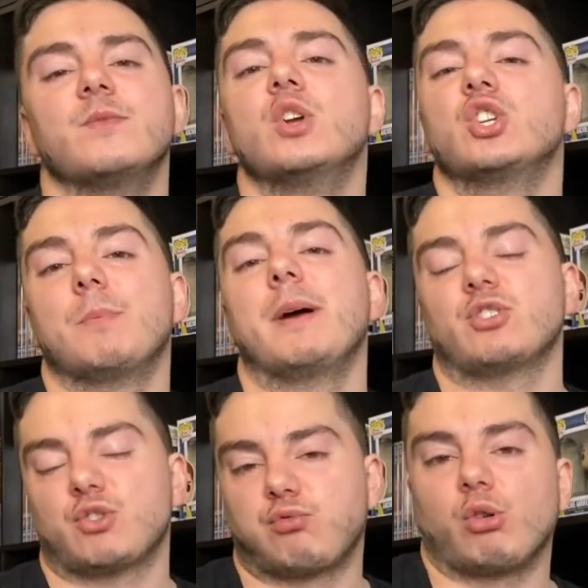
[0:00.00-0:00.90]
Do you imagine
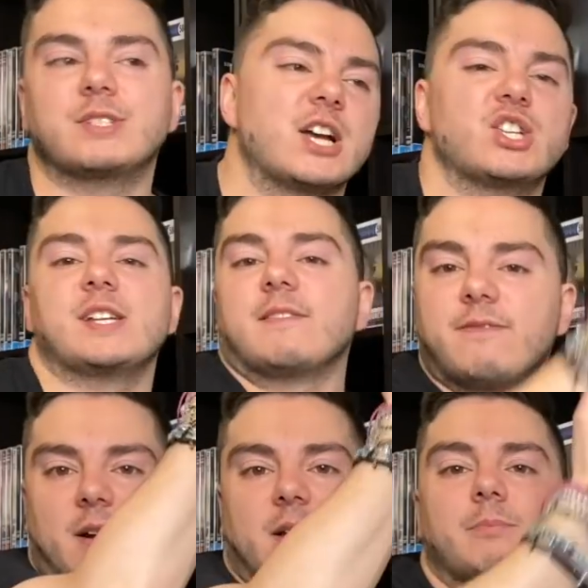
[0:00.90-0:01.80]
just roll Dasha down the
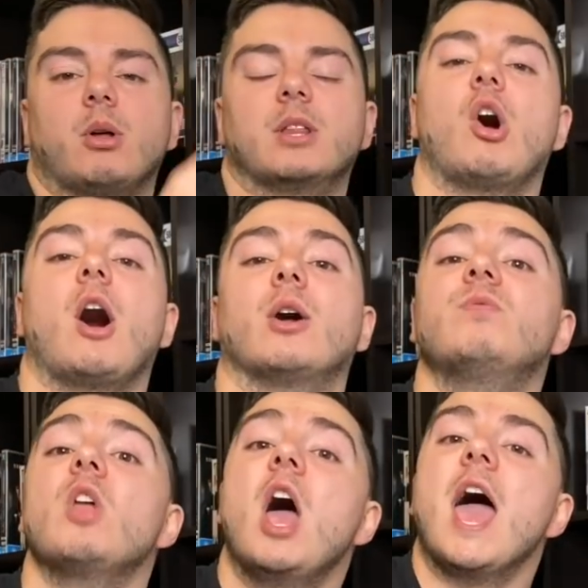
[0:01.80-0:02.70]
fucking bowling aisle?
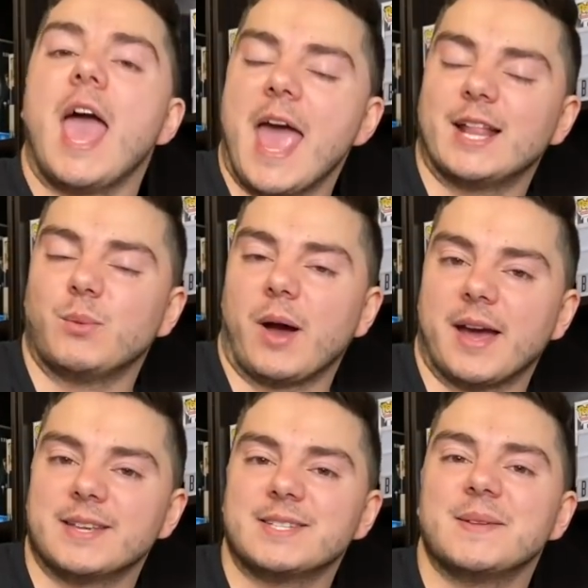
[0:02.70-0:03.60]

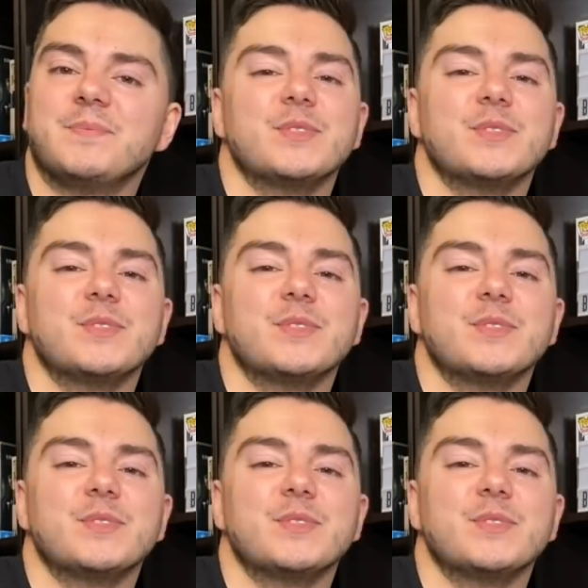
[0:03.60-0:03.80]
Anyways.